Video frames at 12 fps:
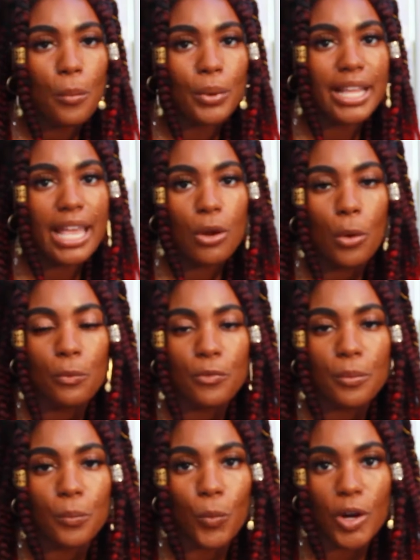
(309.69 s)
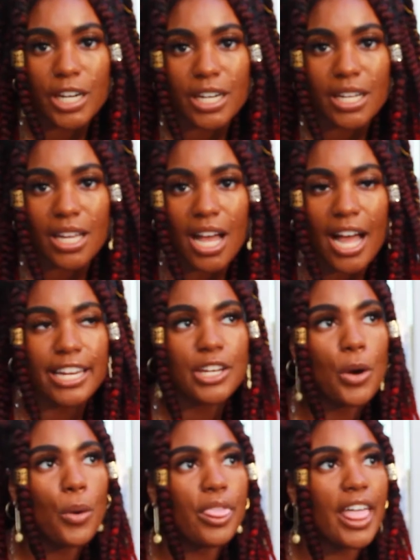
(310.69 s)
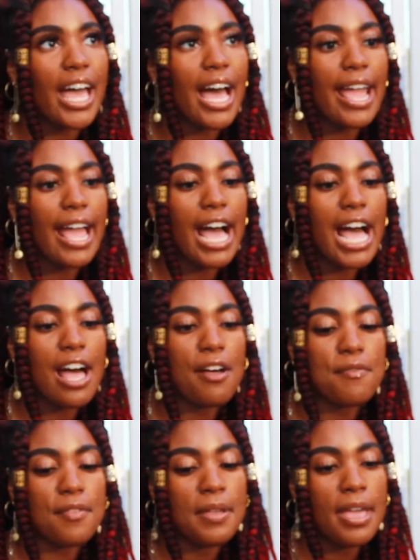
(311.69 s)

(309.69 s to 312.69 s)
When I get home from work, I know that I have